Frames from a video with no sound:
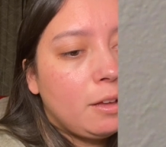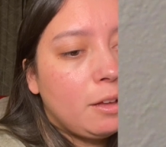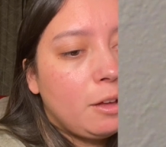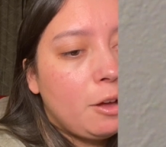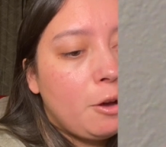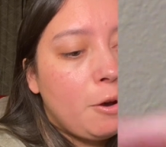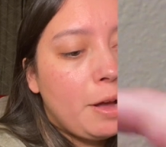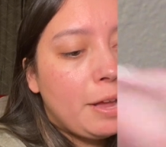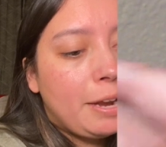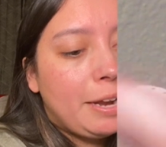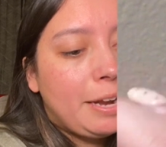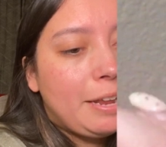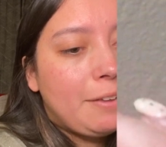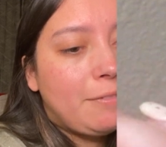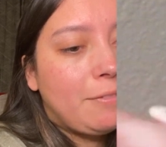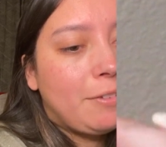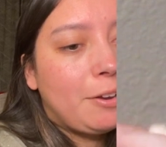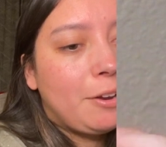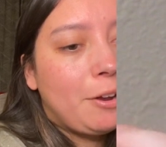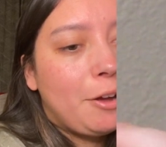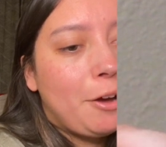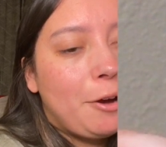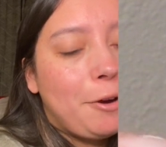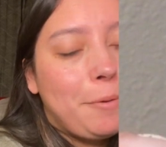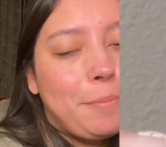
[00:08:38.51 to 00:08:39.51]
Oh, I didn't
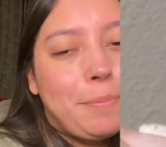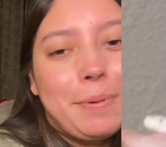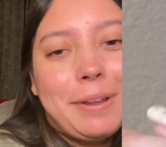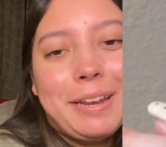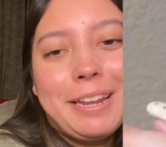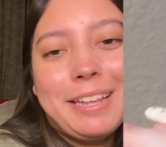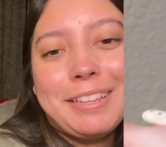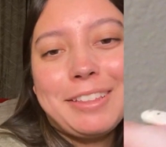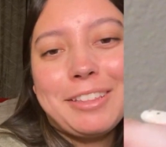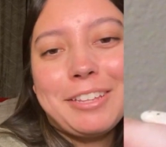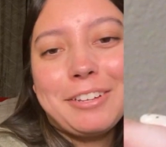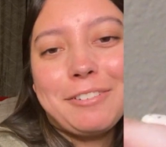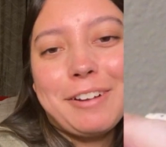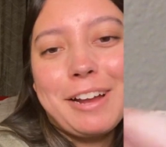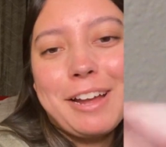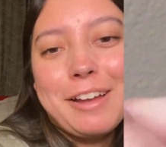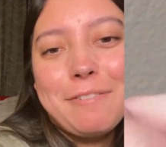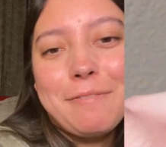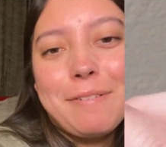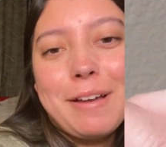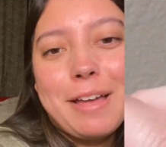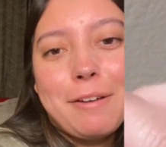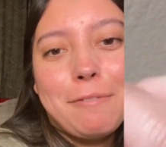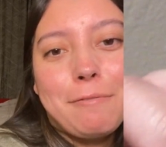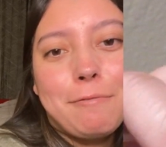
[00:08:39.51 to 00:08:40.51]
even open it the right
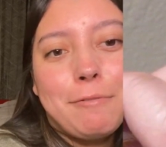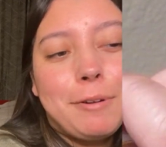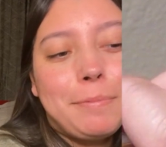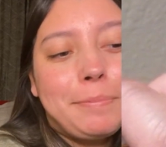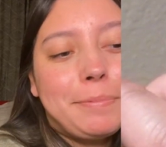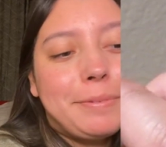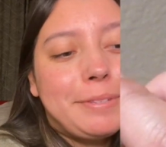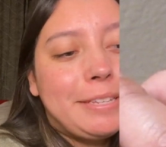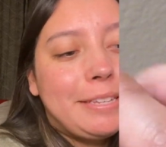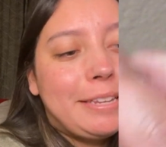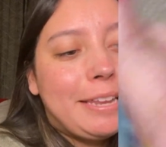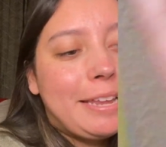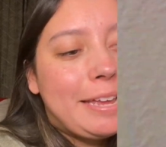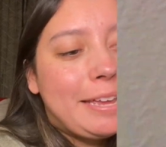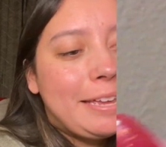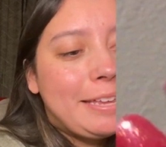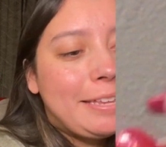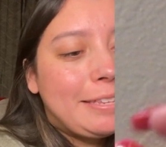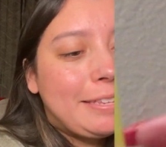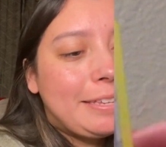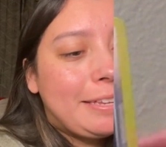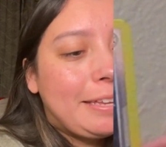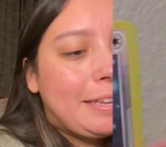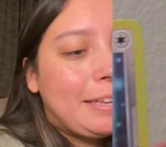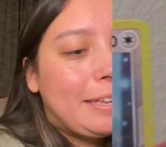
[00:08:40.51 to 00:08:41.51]
way. Whoopsie
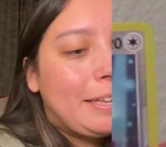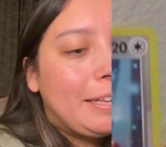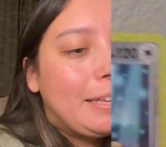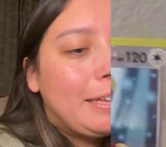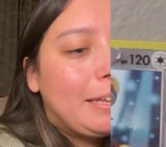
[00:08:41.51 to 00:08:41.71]
daisy.